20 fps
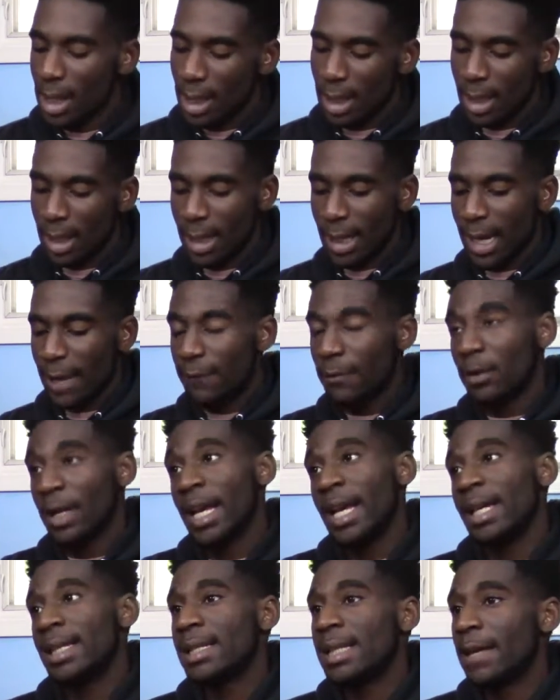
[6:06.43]
iPhone
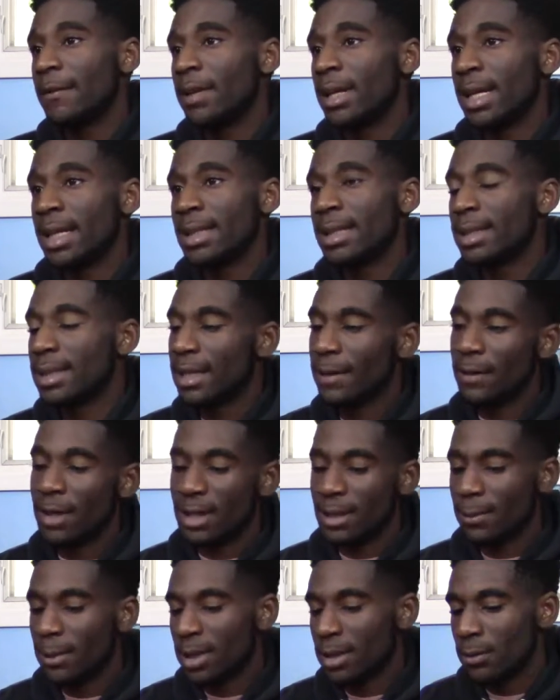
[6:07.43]
8, 7S, and
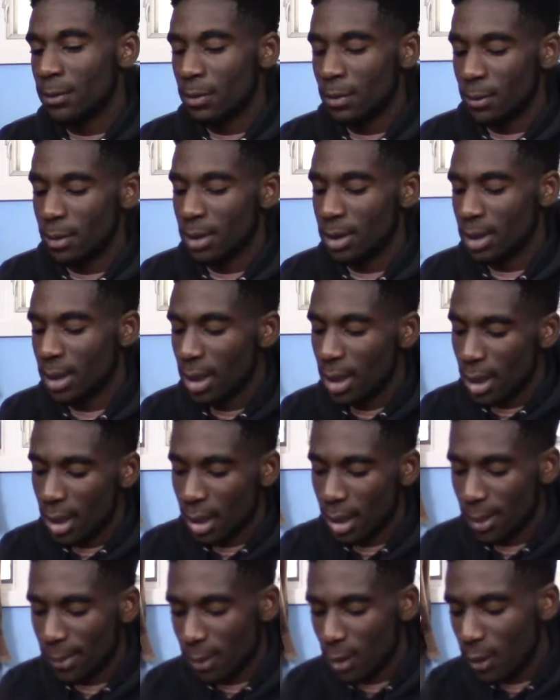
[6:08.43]
7S Plus rumors.
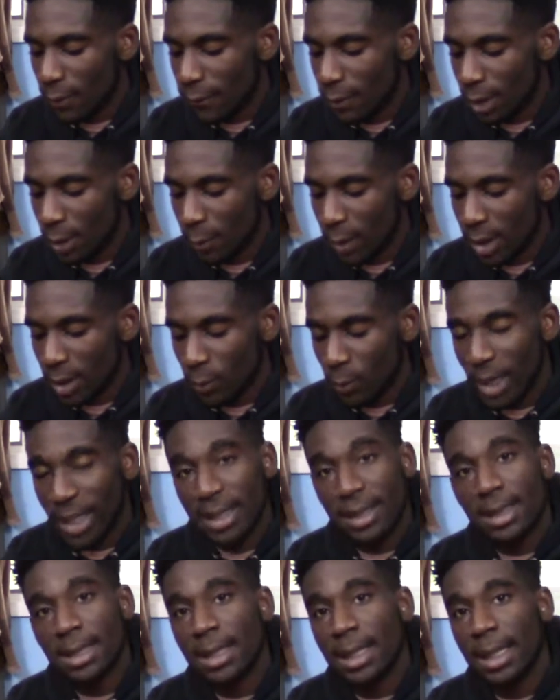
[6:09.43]
Hopefully we can wait
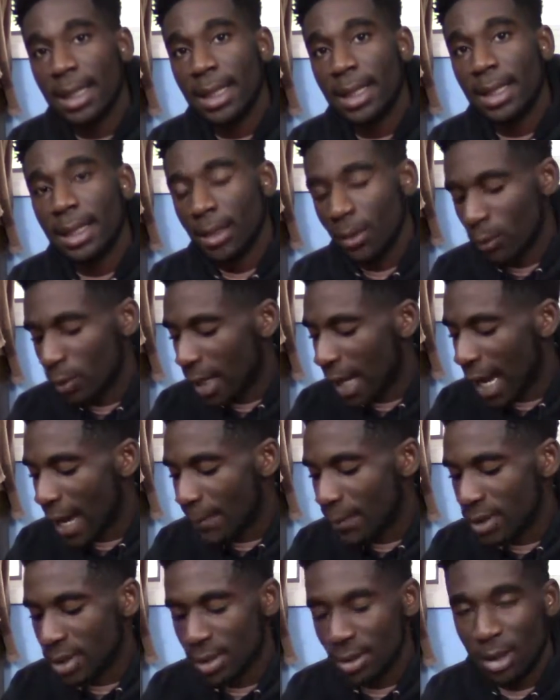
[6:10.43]
and see what
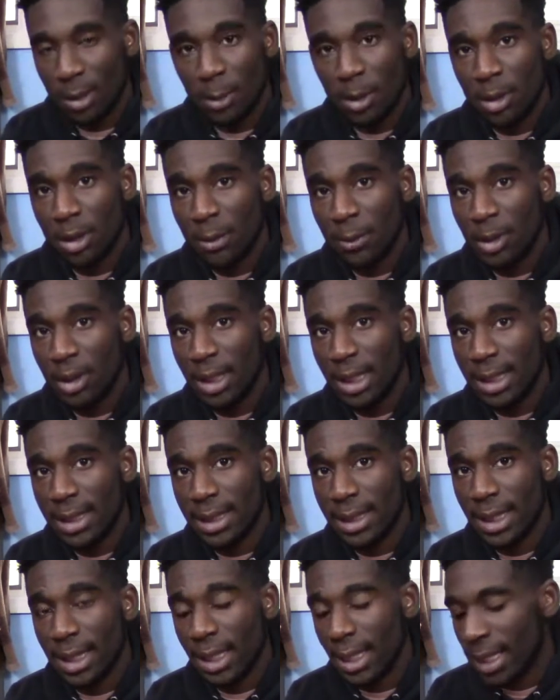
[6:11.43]
happens in
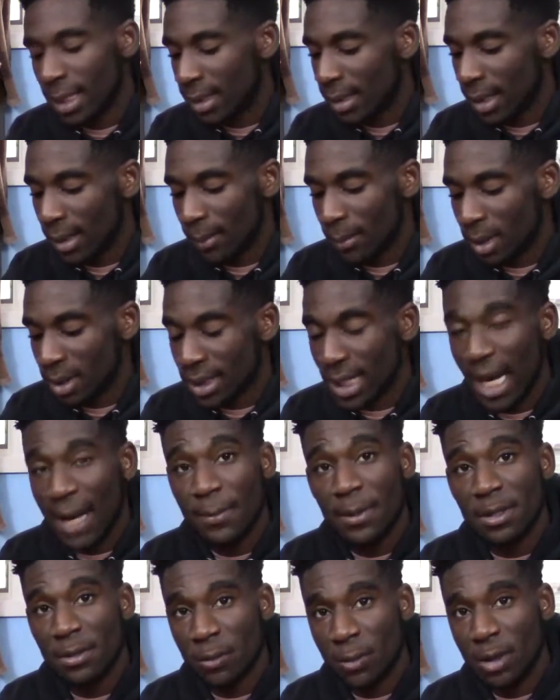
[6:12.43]
WWDC, and much
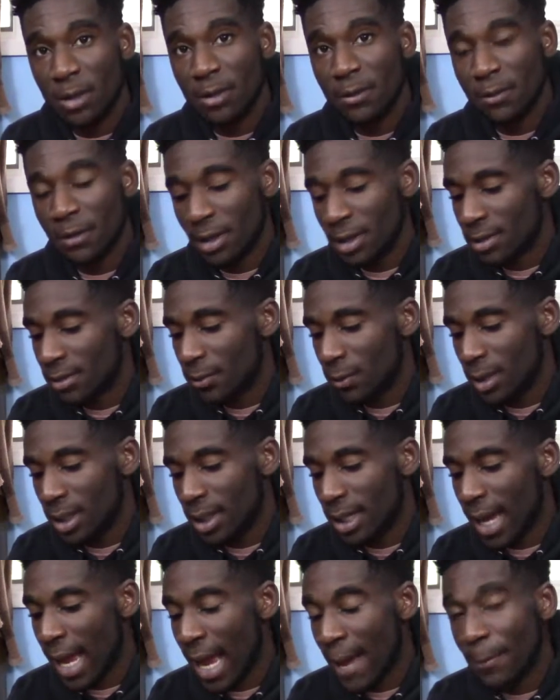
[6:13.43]
hype is real for this
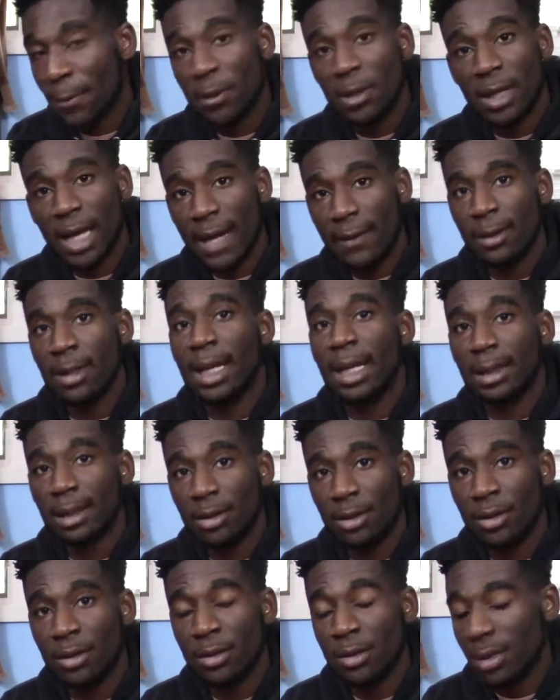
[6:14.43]
week. Apple, you have a lot to
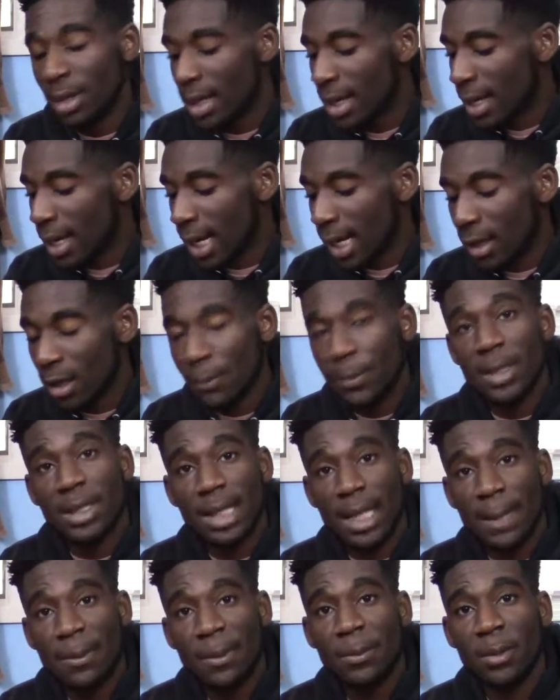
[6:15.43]
do. I hope you
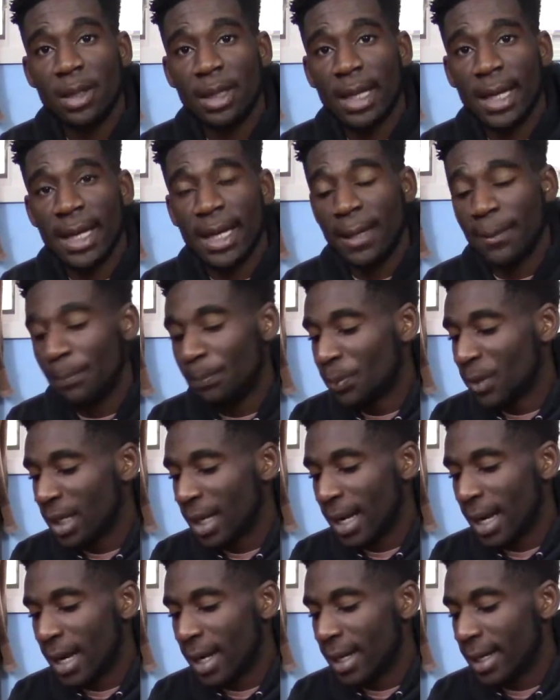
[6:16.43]
step up your game.
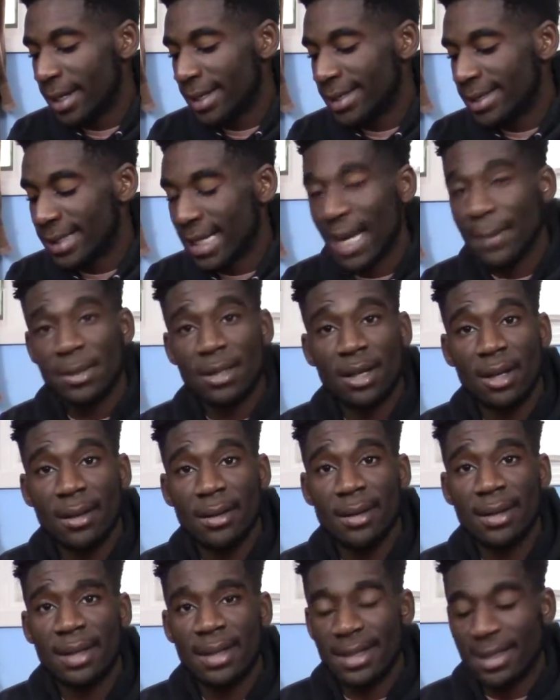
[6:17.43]

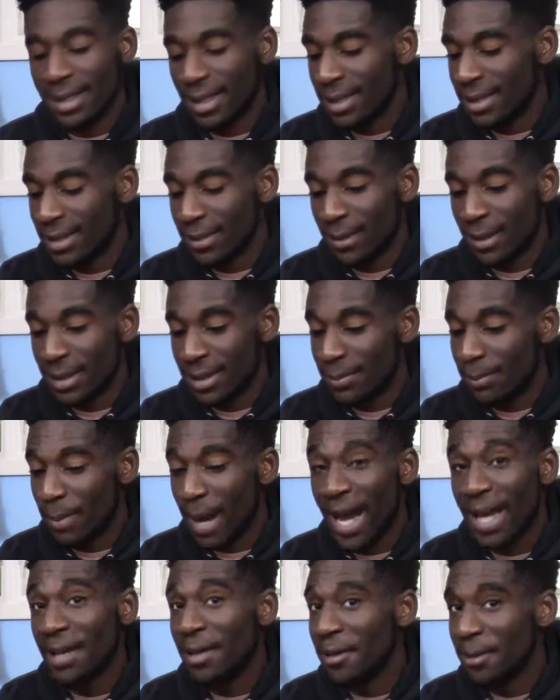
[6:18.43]
Samsung is
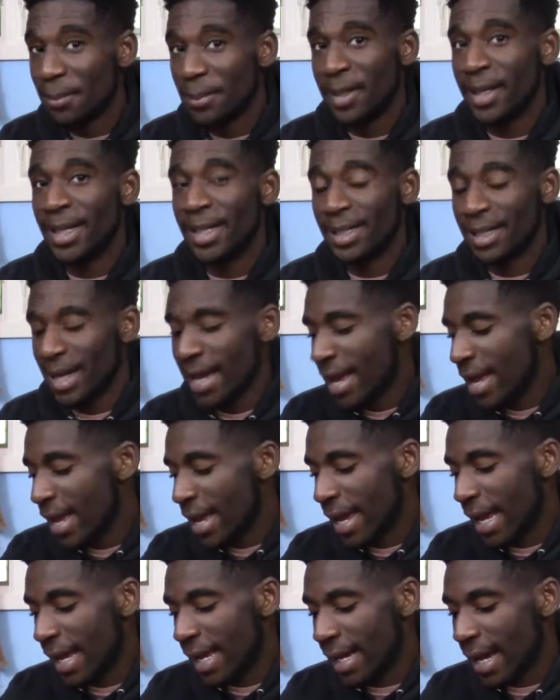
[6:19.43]
biting your butt,
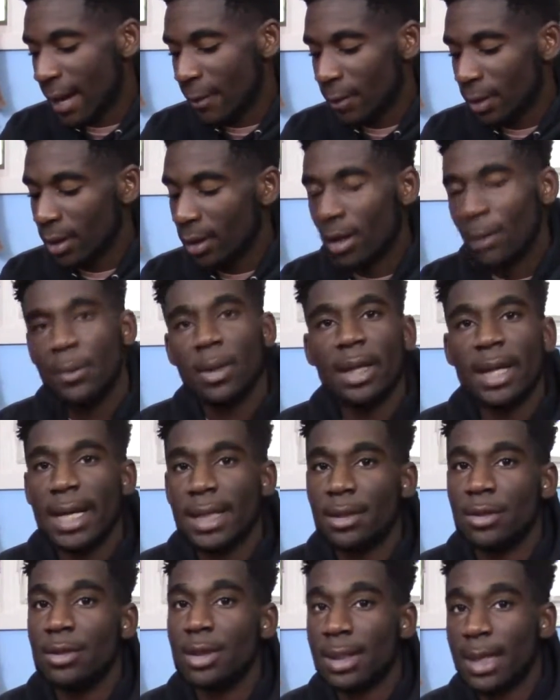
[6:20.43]
and I really hope you
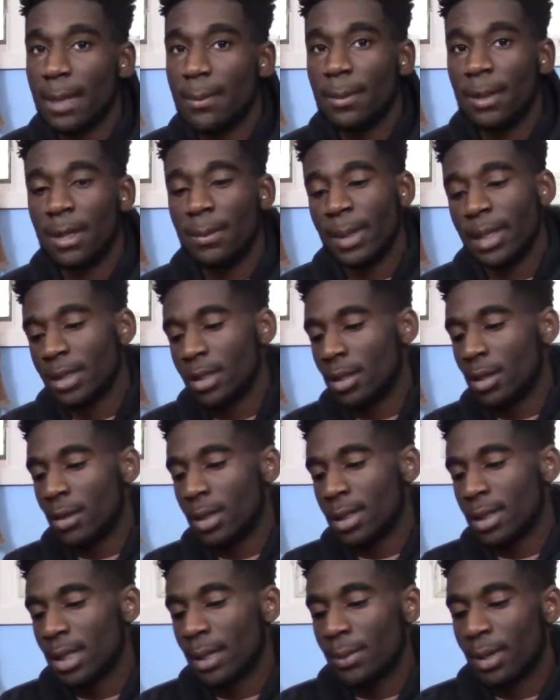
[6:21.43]
guys do step up and show
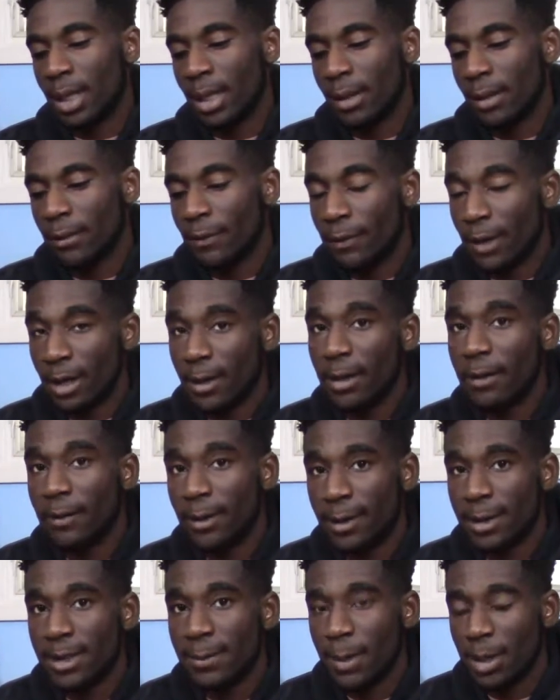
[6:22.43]
us something very,
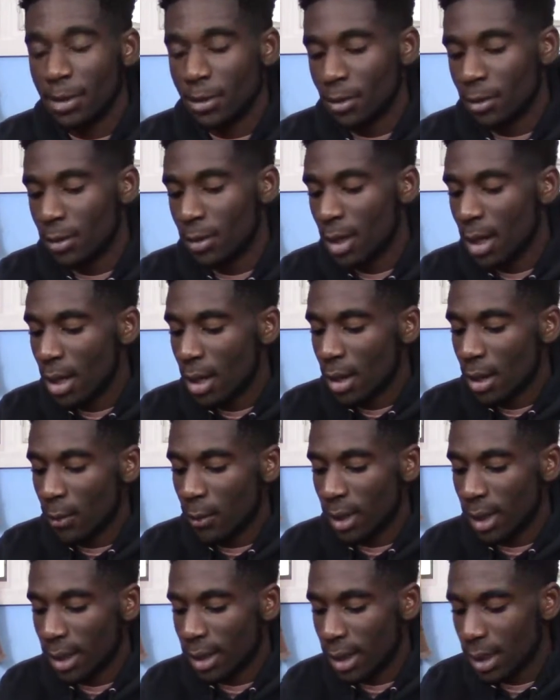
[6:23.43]
very special
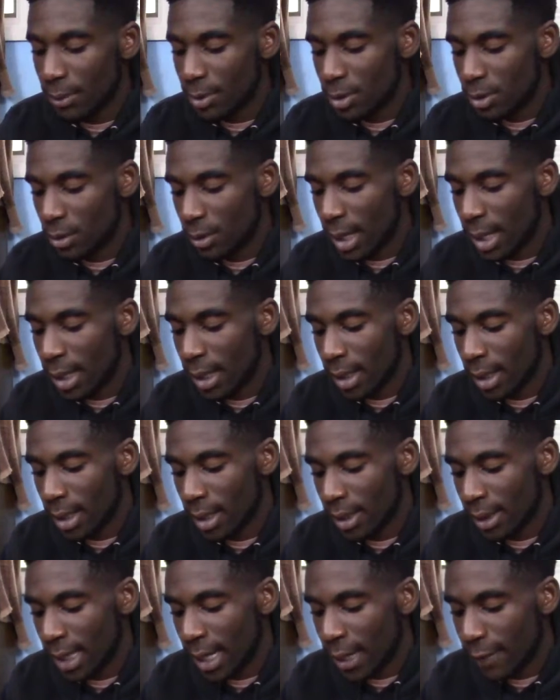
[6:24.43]
when it comes to
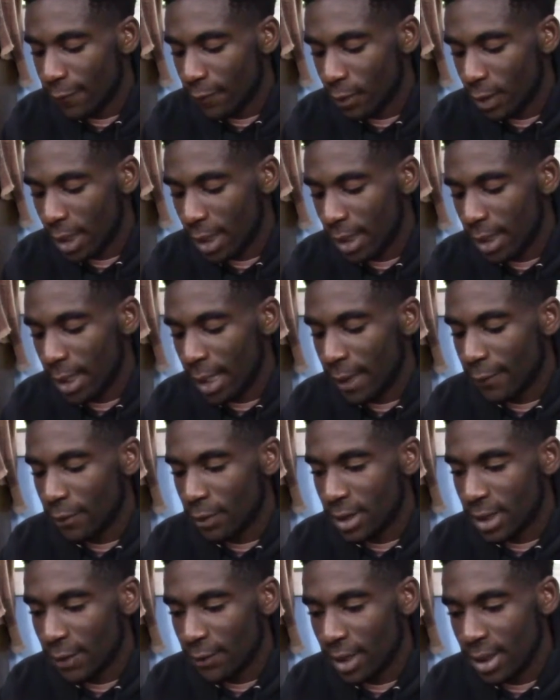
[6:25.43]
the iPhone 8, iPhone
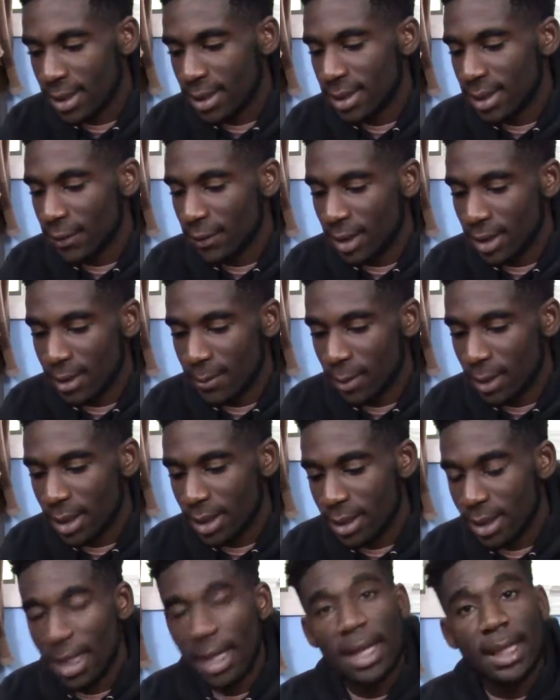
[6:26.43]
7S, and 7S
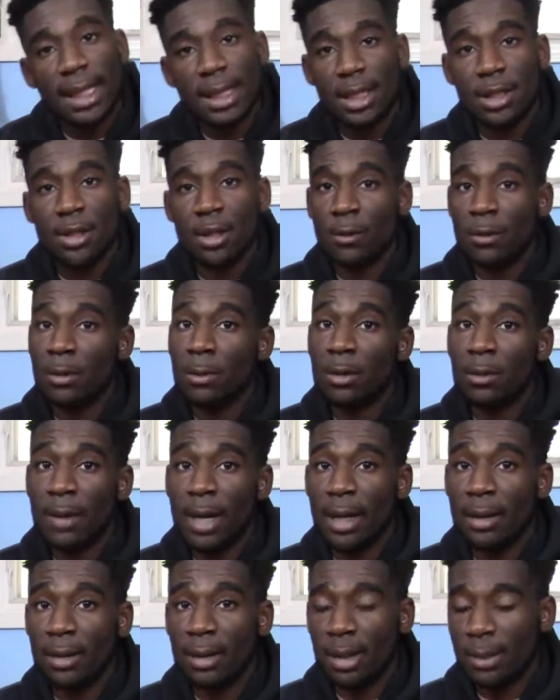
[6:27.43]
Plus. This is your Rumor
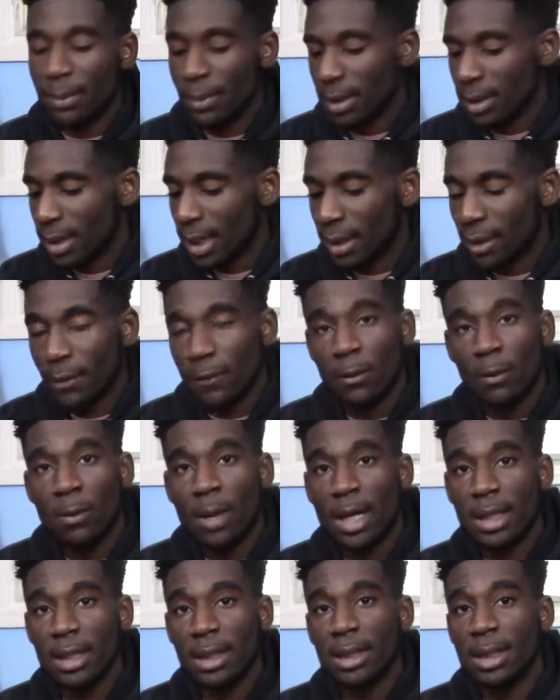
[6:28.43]
Roundup. Thank you for
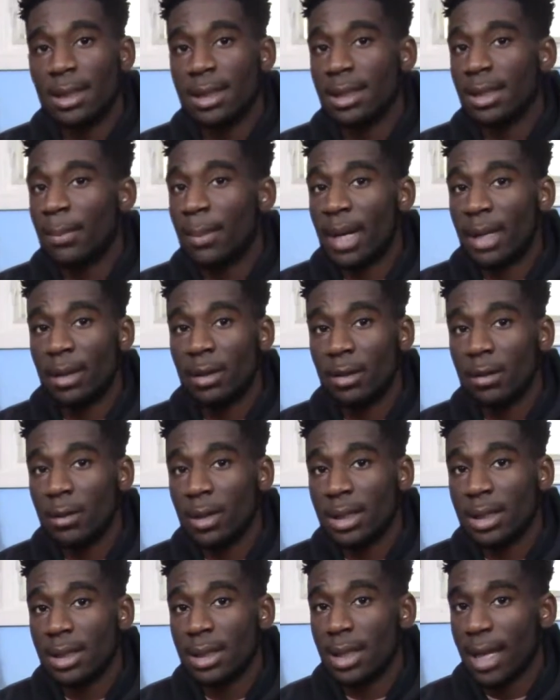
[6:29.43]
watching. This is the Minor
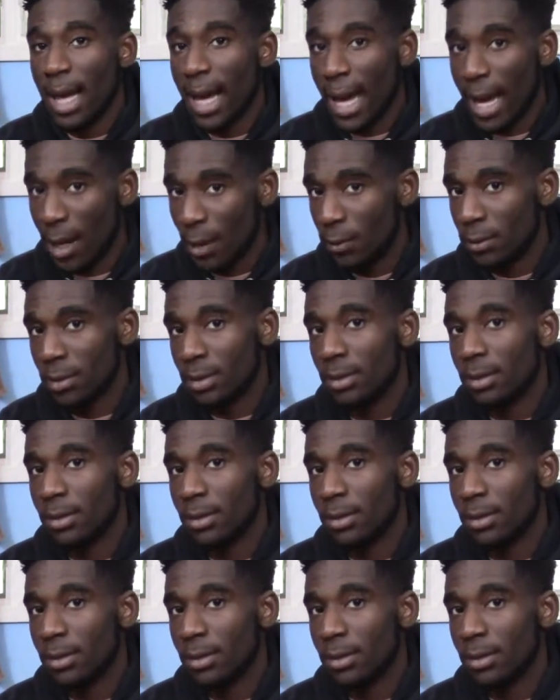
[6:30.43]
Lewis, out.